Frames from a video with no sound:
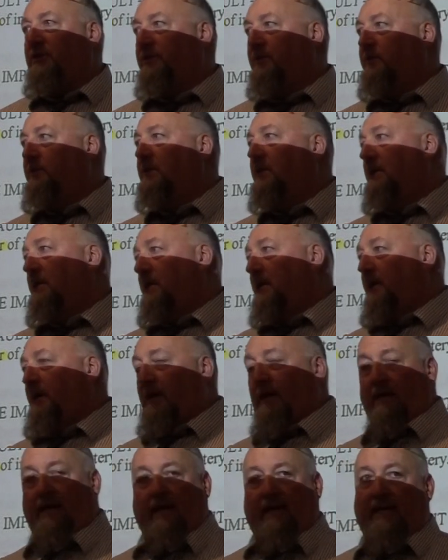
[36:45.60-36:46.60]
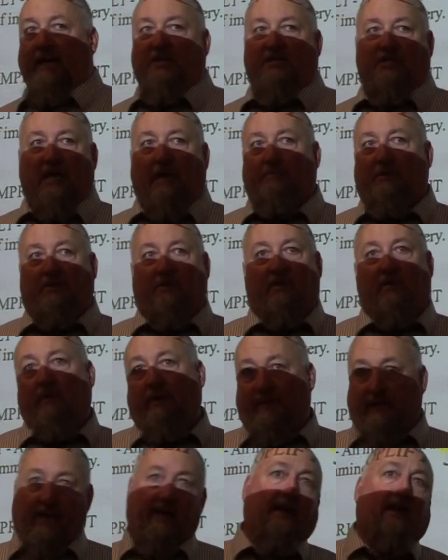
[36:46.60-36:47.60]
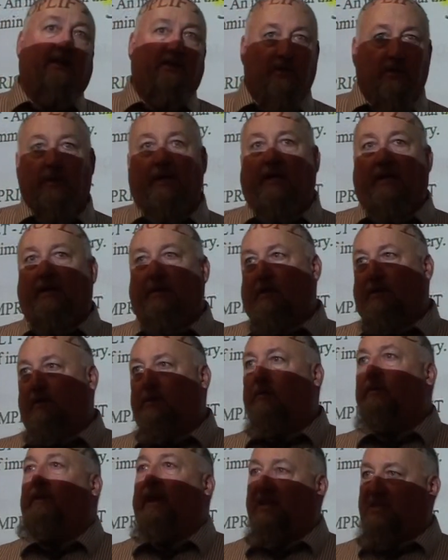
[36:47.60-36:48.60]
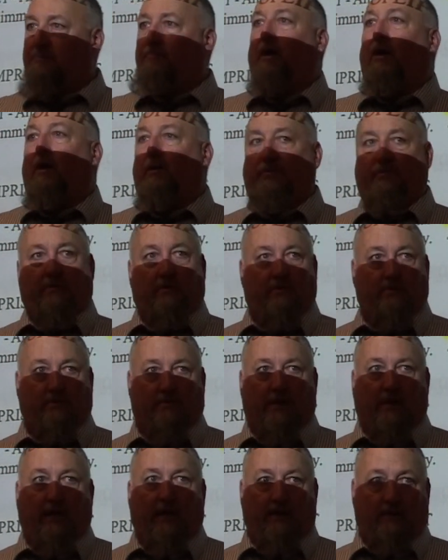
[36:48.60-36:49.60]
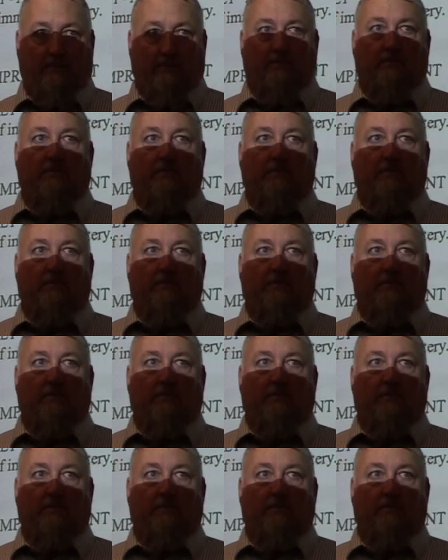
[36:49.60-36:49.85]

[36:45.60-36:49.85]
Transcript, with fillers: you, and I catch up with you and then I do hit you, that's both, right?